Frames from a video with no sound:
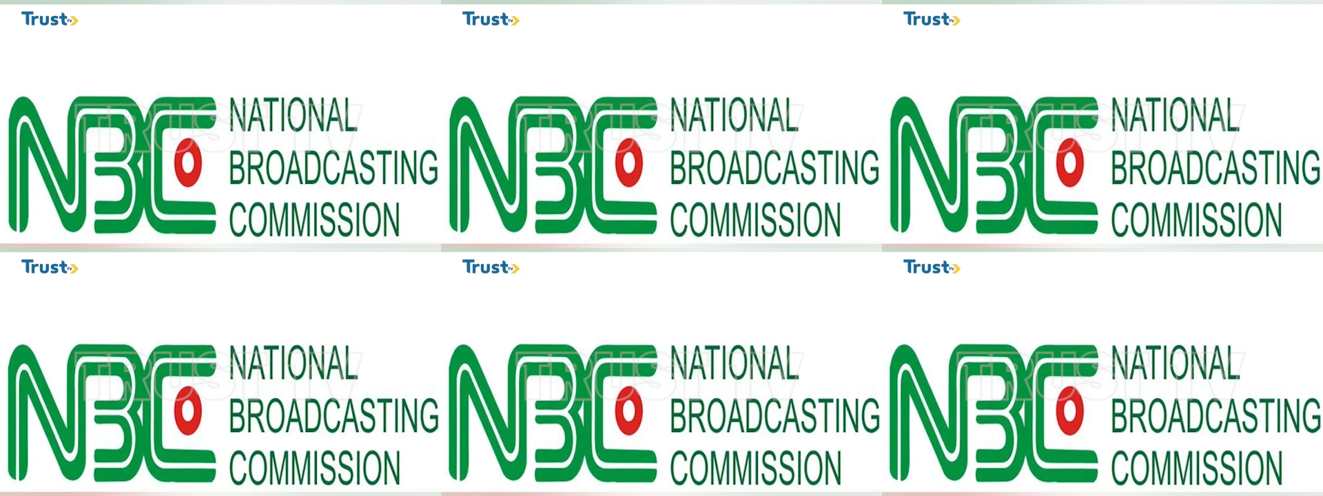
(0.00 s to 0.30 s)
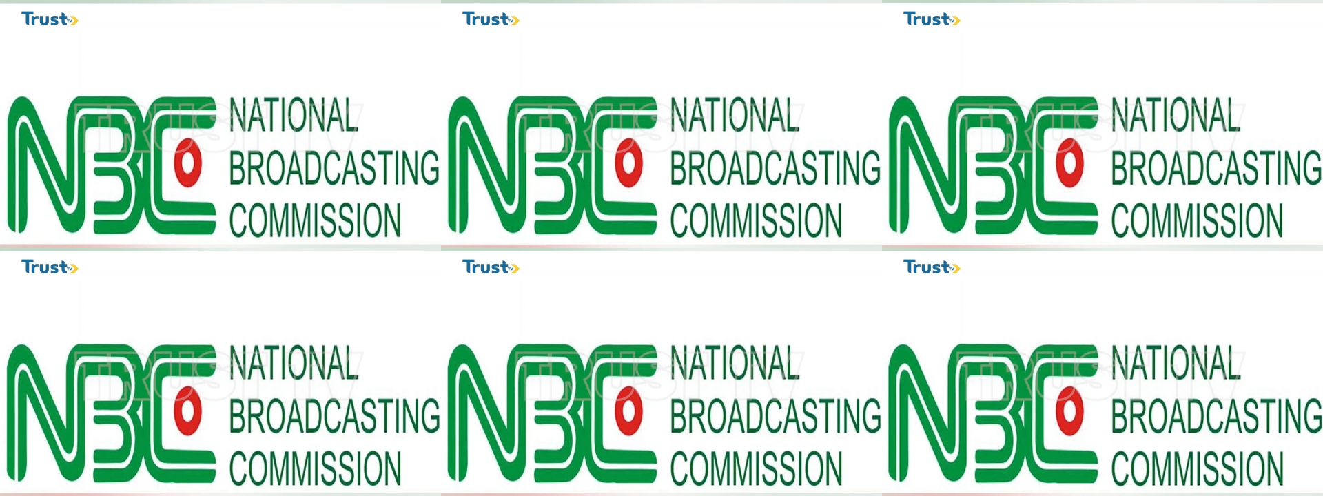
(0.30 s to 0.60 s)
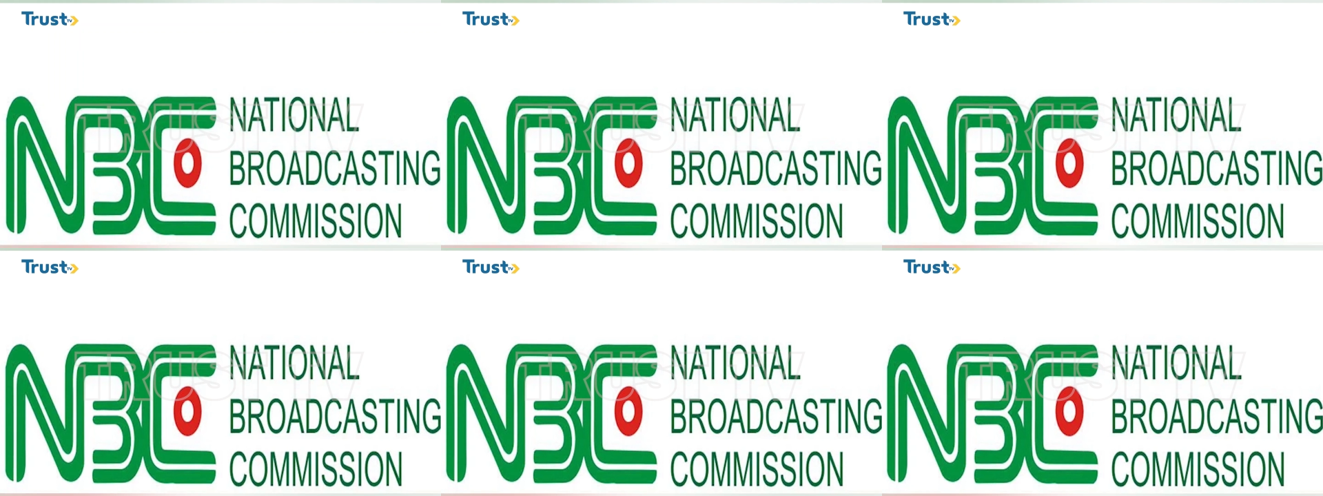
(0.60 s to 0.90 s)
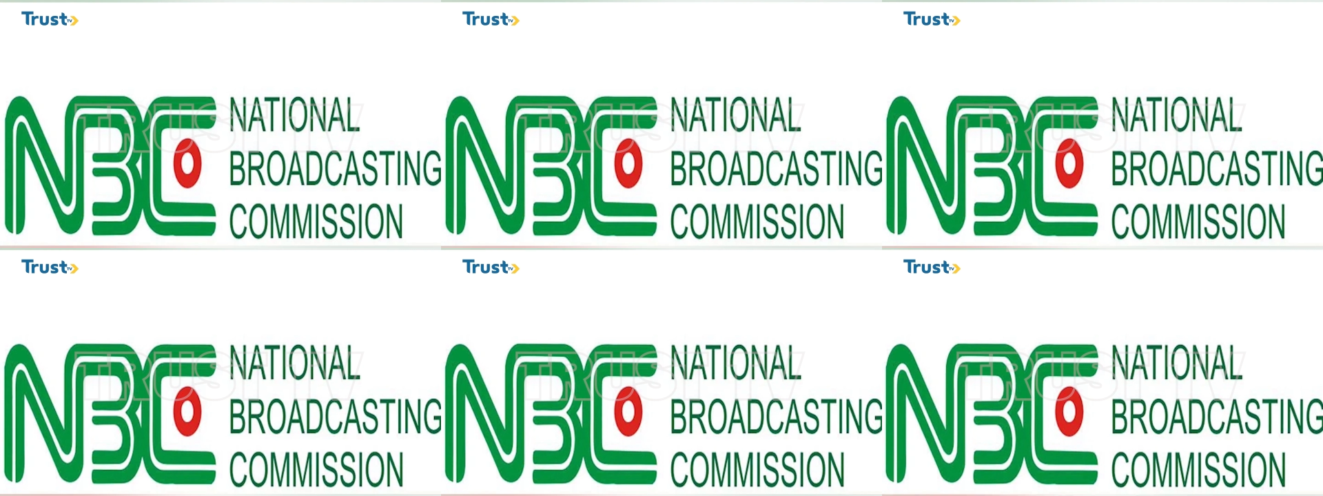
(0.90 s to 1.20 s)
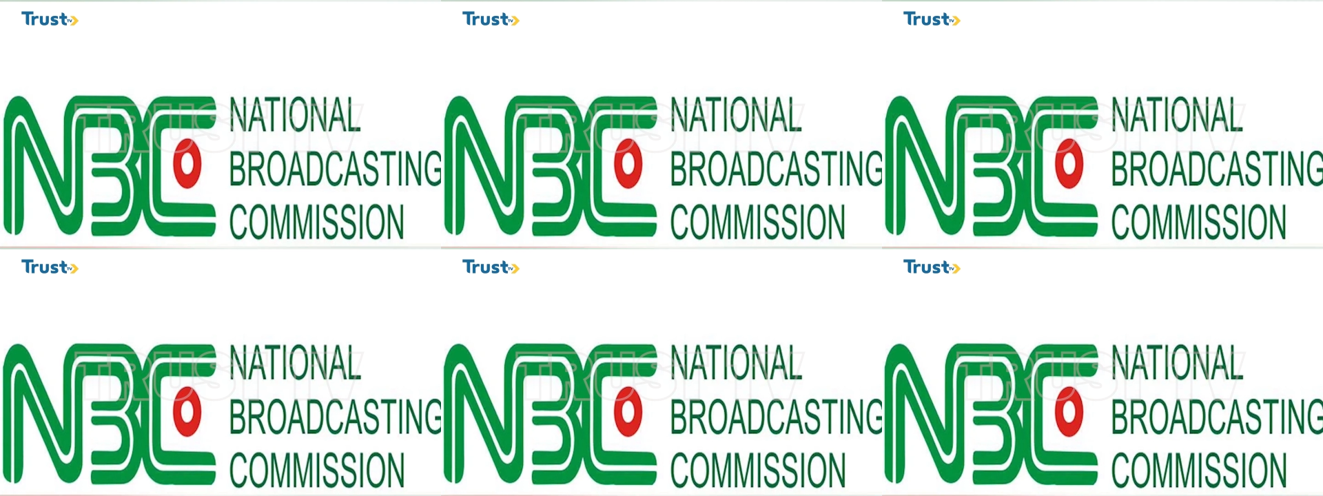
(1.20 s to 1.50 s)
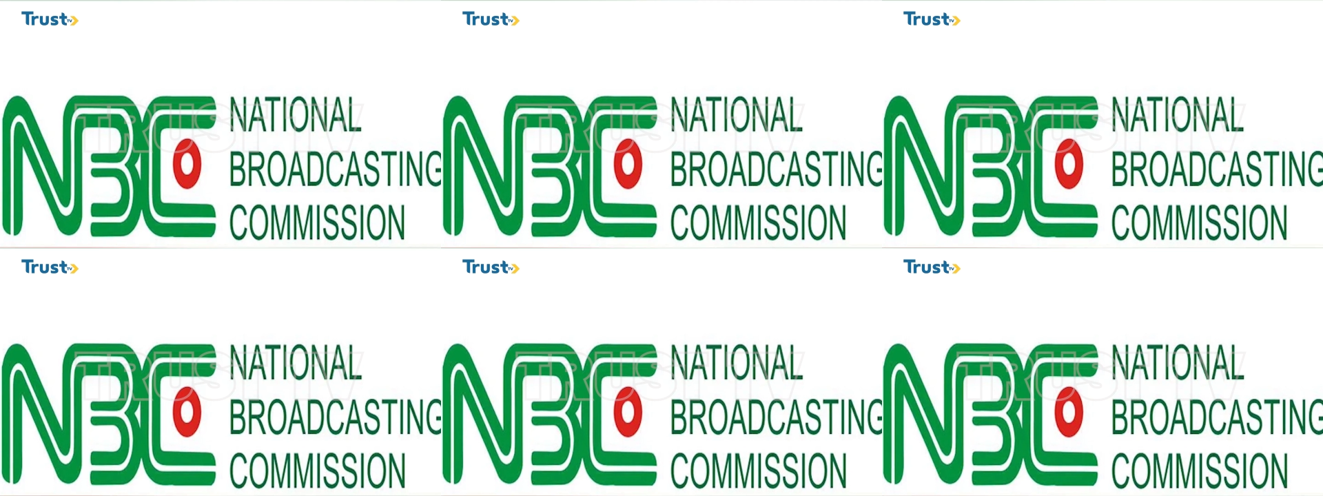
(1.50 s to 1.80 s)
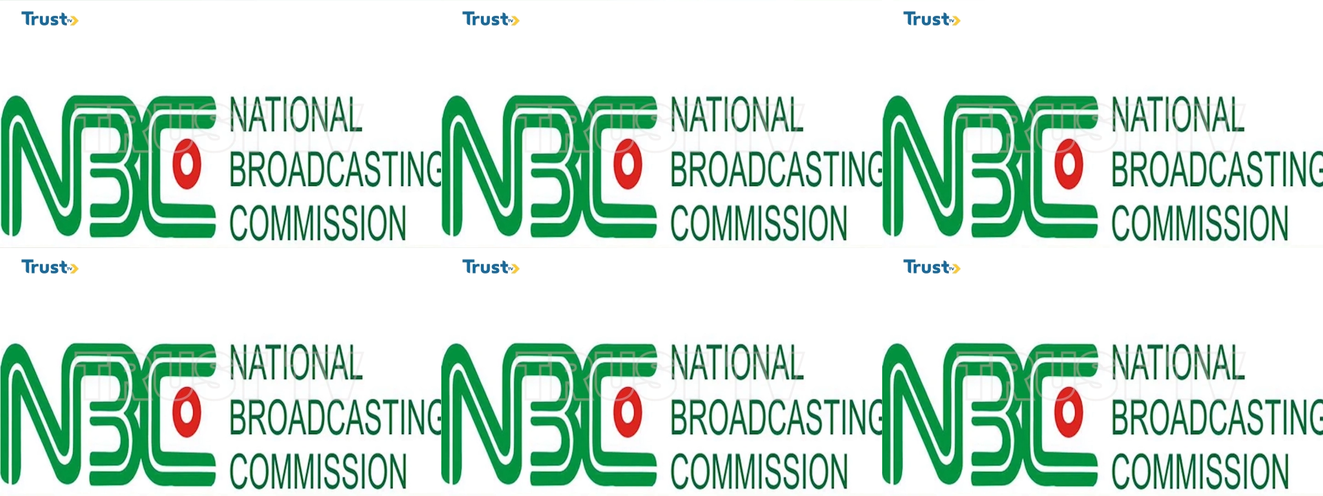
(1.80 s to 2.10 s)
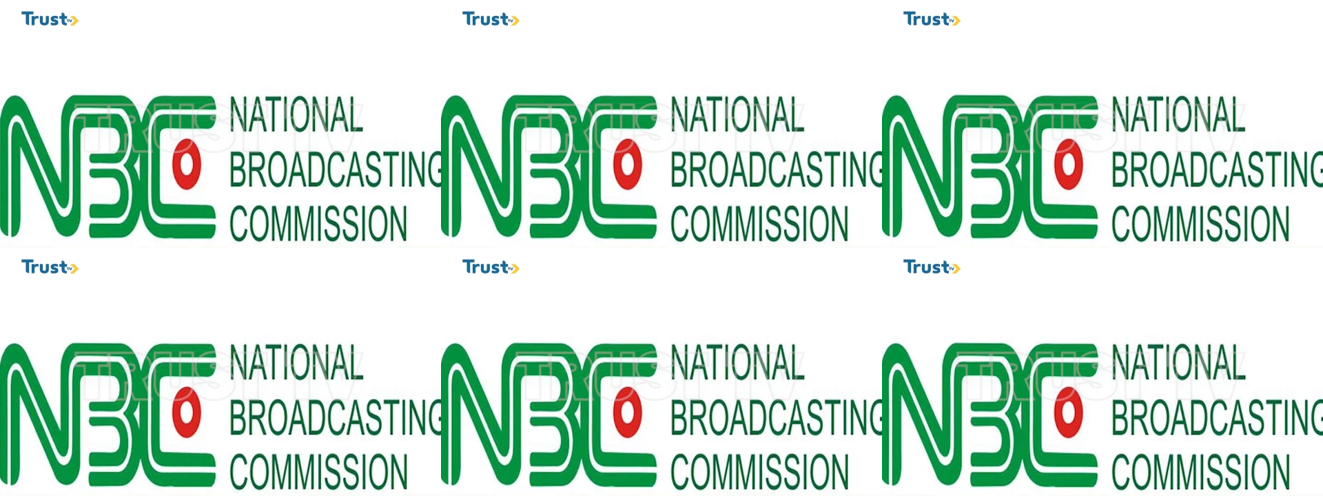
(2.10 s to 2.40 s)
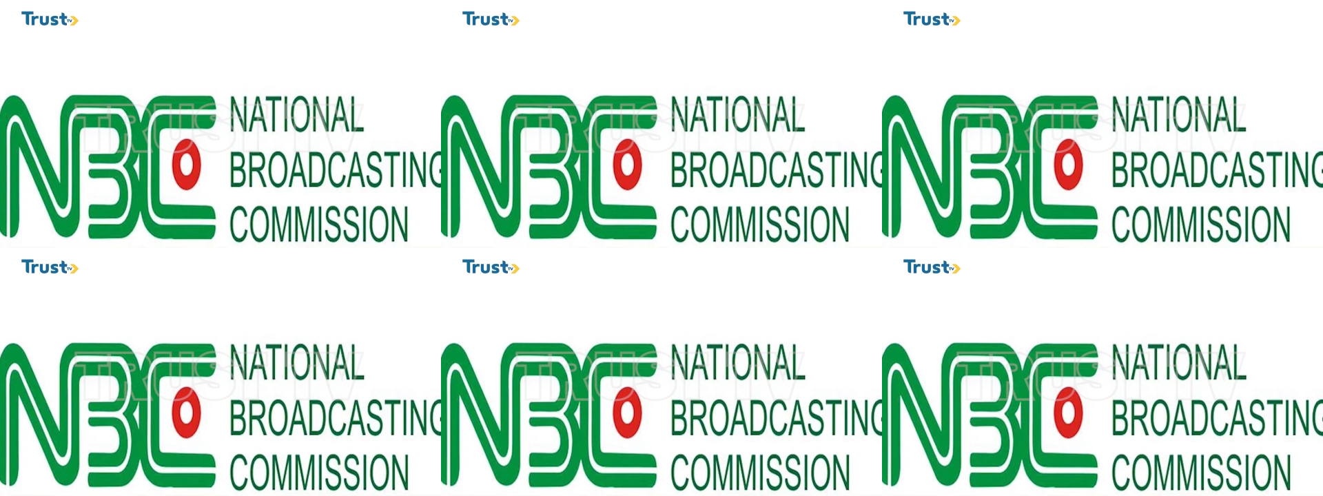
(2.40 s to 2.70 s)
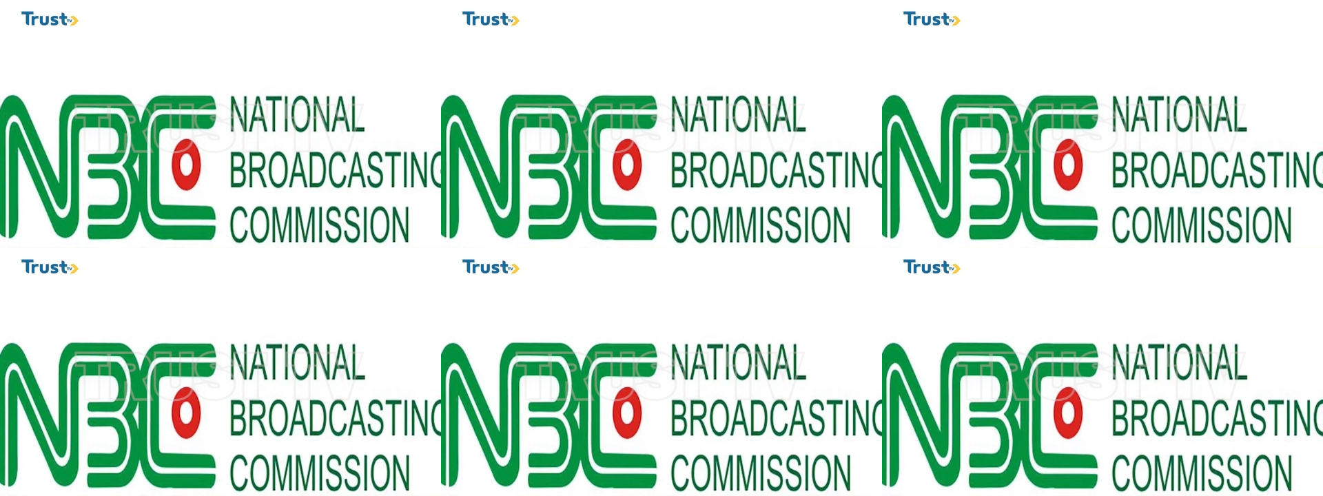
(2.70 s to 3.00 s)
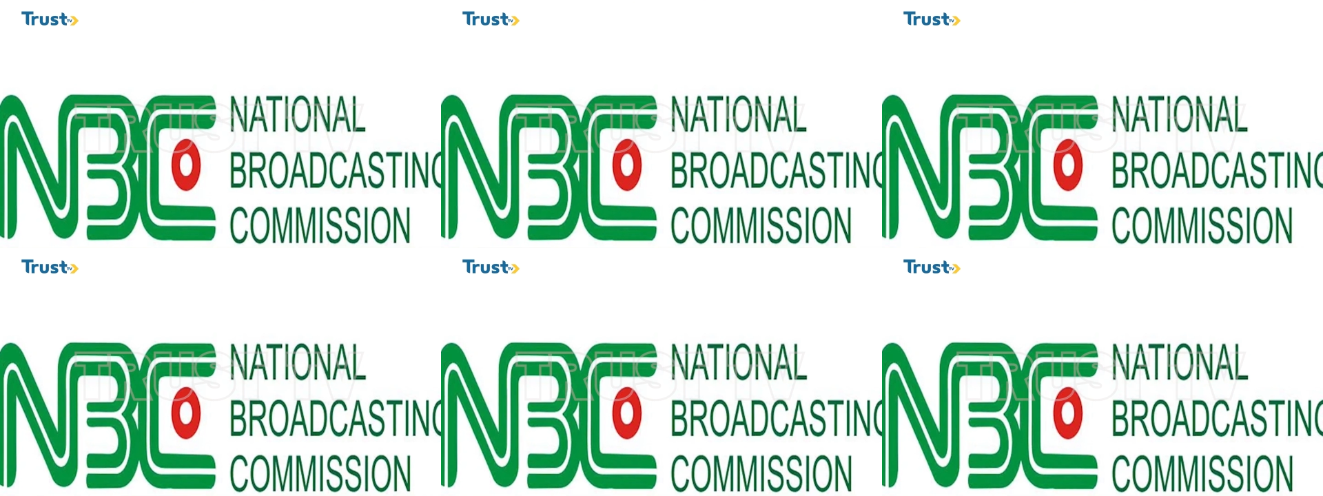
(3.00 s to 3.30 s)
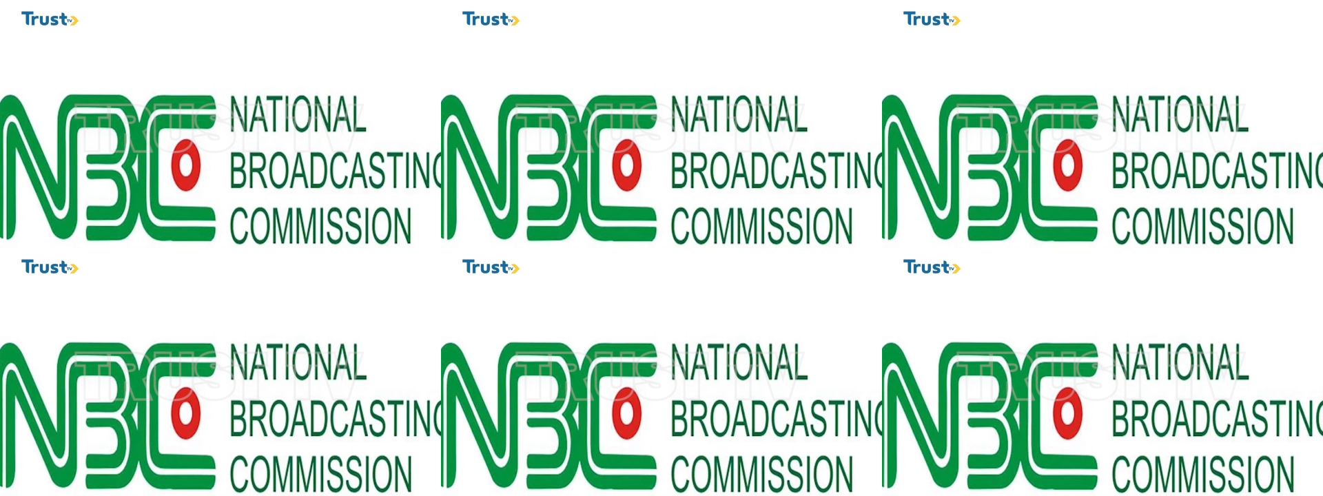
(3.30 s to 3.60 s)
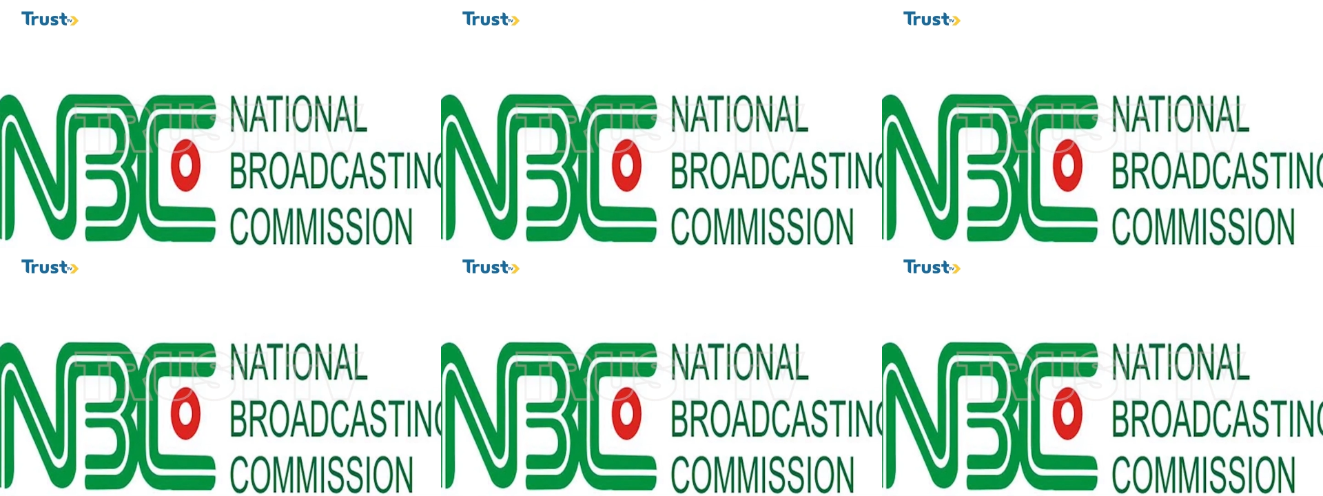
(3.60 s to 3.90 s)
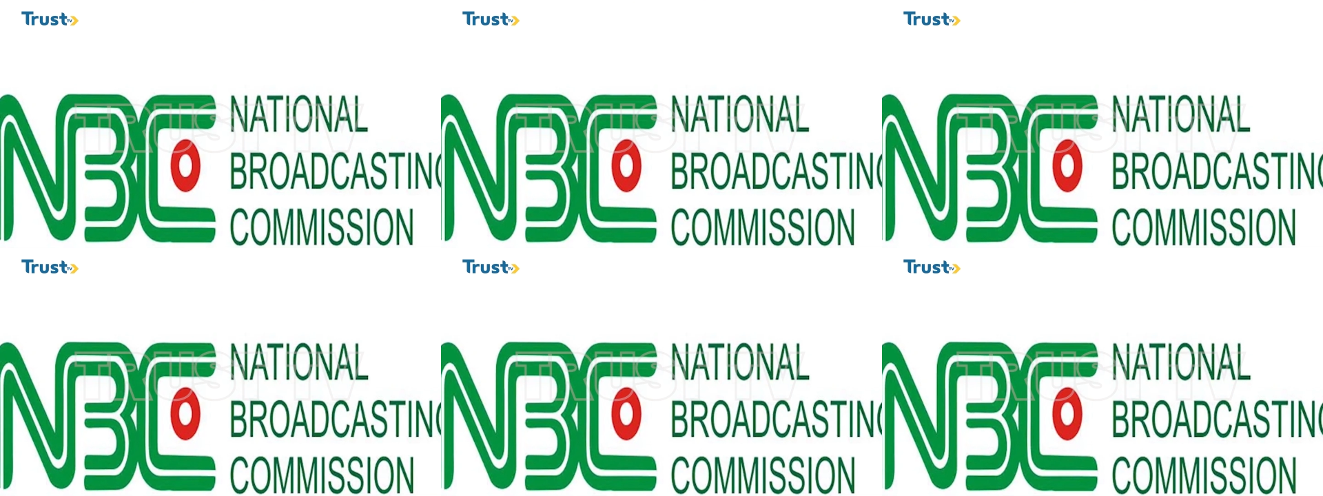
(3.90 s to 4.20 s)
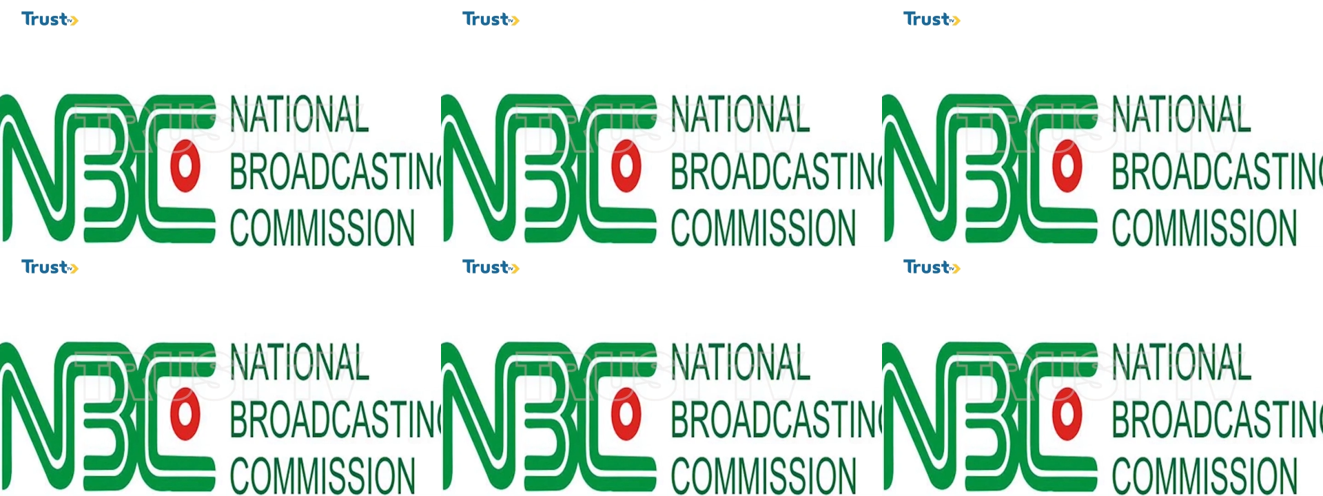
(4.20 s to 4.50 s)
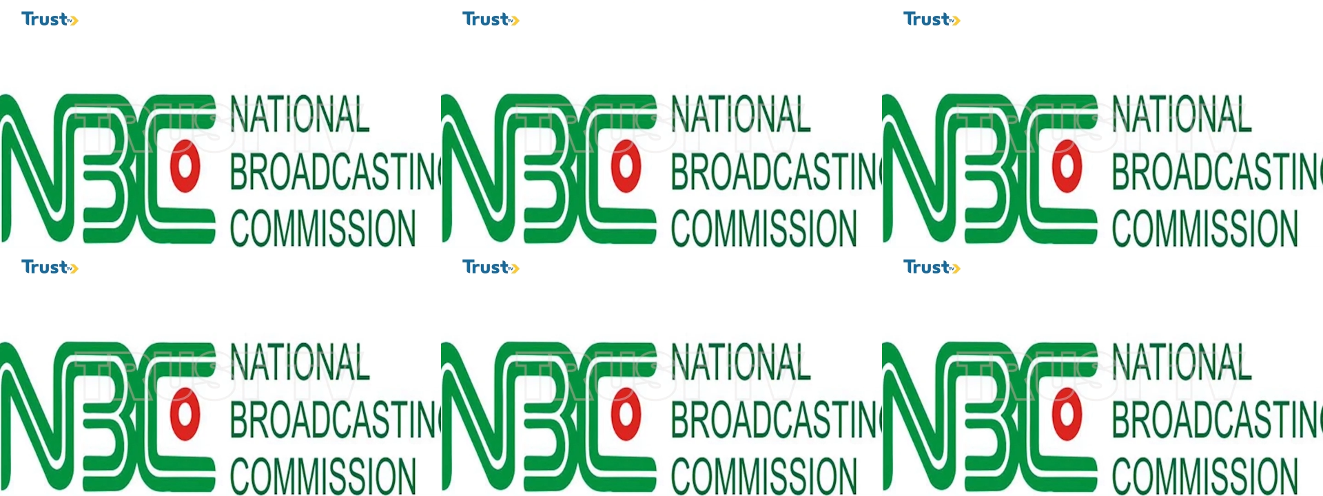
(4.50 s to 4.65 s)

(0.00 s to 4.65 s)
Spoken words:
(no speaker visible)